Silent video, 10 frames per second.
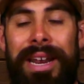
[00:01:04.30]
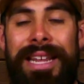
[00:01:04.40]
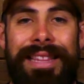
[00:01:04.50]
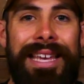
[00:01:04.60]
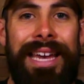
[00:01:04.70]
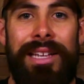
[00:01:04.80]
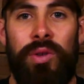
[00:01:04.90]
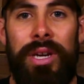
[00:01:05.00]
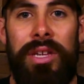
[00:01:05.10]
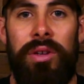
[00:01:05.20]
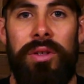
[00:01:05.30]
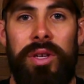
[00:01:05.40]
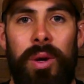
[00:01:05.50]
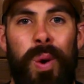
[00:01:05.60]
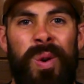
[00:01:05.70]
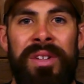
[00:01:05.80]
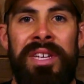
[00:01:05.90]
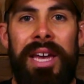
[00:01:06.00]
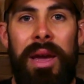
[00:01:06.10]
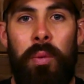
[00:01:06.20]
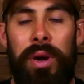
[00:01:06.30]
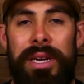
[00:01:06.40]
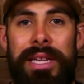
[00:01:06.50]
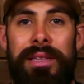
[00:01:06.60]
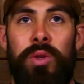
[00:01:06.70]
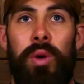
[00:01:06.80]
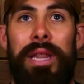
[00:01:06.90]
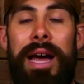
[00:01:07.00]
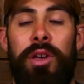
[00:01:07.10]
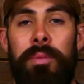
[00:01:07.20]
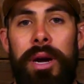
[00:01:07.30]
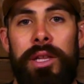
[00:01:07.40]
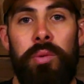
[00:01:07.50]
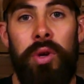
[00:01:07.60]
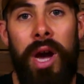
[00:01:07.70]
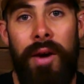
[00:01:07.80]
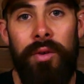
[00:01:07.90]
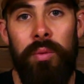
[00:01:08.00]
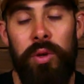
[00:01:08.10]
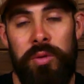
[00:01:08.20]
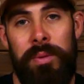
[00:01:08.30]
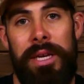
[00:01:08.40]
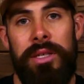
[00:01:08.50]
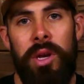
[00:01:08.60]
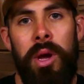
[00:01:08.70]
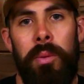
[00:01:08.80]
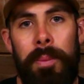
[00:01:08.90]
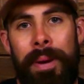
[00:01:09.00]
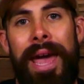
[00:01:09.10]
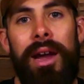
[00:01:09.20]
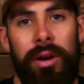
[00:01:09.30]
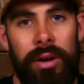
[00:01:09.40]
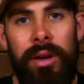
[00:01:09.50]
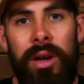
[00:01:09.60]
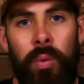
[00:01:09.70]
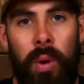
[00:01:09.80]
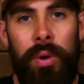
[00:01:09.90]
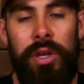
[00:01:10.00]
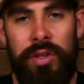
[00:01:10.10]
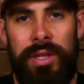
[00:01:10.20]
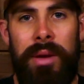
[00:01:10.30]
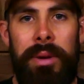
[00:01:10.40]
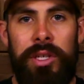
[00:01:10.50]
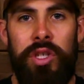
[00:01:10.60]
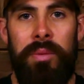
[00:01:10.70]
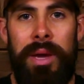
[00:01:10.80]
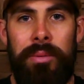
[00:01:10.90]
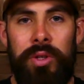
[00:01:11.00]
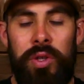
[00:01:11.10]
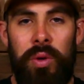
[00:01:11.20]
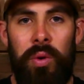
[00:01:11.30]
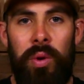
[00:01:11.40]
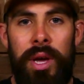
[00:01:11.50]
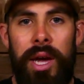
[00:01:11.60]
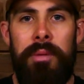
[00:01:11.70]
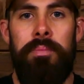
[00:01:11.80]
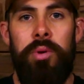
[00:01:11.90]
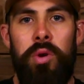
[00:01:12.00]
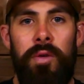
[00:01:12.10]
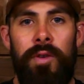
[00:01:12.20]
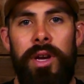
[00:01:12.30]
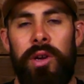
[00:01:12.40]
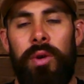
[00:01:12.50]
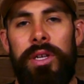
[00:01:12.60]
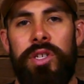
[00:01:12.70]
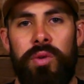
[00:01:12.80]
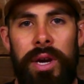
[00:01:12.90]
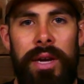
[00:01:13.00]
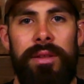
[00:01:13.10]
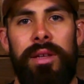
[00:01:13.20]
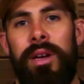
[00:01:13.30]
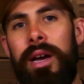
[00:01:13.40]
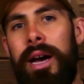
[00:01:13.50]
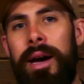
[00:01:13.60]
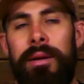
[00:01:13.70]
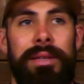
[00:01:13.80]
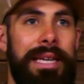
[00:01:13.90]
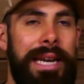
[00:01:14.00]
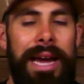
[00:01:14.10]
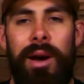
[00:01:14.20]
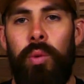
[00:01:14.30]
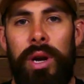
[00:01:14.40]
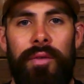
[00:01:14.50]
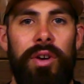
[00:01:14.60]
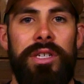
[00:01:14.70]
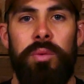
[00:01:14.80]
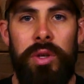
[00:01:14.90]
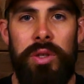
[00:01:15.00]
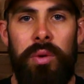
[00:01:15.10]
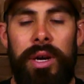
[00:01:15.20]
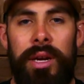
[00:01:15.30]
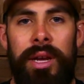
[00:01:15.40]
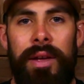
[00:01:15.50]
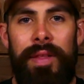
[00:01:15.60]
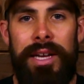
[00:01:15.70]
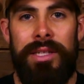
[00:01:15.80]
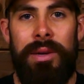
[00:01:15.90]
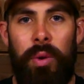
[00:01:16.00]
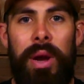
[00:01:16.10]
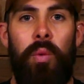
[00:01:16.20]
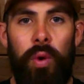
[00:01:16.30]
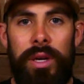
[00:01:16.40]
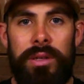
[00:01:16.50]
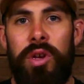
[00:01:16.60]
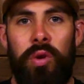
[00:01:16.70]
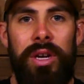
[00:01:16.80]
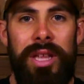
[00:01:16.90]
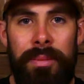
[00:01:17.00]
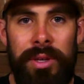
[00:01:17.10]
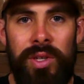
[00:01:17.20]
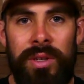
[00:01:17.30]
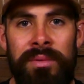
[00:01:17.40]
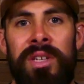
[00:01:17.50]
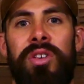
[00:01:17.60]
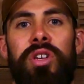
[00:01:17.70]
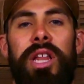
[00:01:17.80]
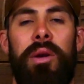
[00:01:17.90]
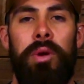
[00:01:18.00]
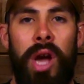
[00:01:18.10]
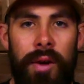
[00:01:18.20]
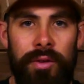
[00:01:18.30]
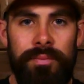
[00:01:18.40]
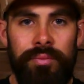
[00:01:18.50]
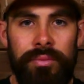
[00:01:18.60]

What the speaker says: any kind of training you do. And we need to allow your body to recover, which means repair what we just damaged to be able to improve, create strength, lean out, whatever it is that we're doing. That's the way it works. You create damage, you let it recover,